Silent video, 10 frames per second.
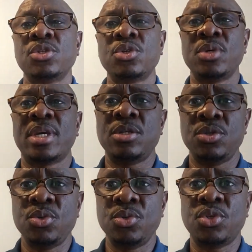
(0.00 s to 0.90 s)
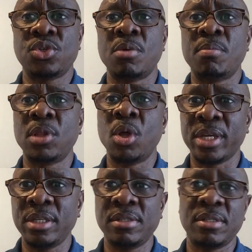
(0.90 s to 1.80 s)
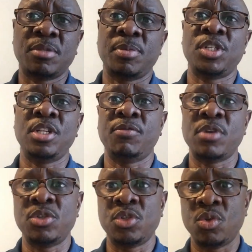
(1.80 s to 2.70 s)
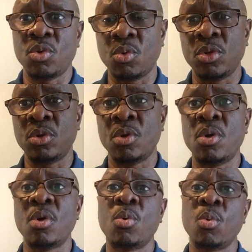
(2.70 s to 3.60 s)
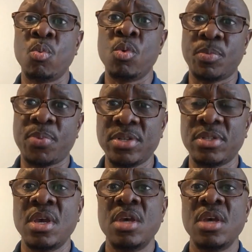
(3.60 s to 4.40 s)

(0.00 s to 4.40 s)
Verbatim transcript: so you can use some plugins, especially if you are using your, your WordPress.